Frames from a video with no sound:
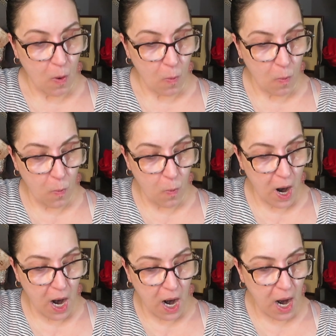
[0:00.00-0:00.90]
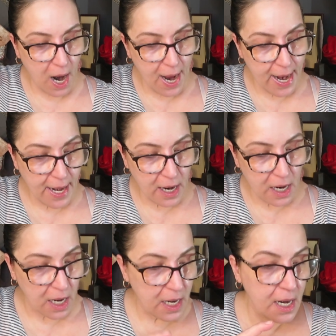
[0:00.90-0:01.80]
Why
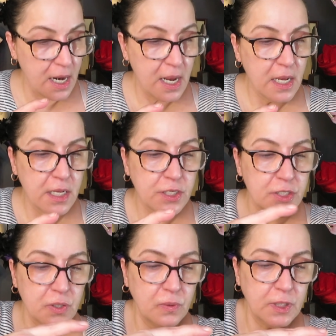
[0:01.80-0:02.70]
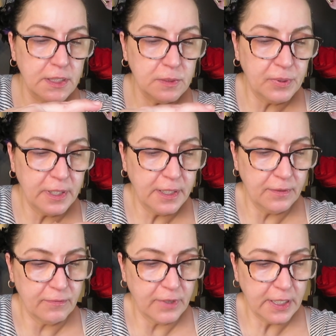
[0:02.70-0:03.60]
not? So let's put
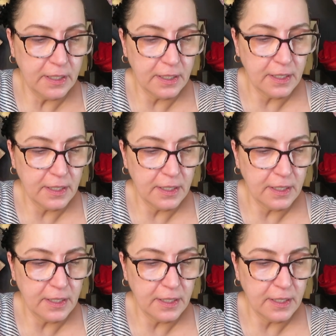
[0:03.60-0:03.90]
it right.